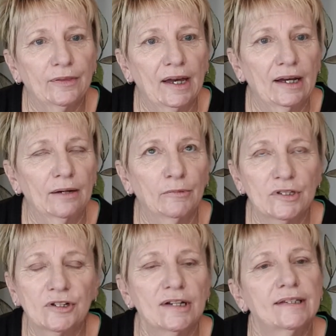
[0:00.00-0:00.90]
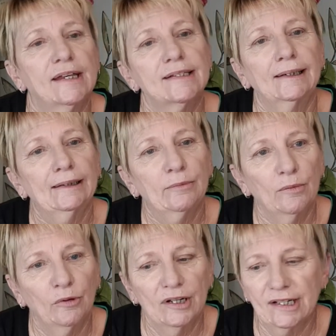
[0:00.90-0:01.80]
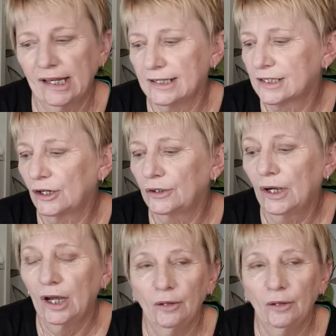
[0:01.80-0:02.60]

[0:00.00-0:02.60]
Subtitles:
a moisturizer that's a little bit more intense, so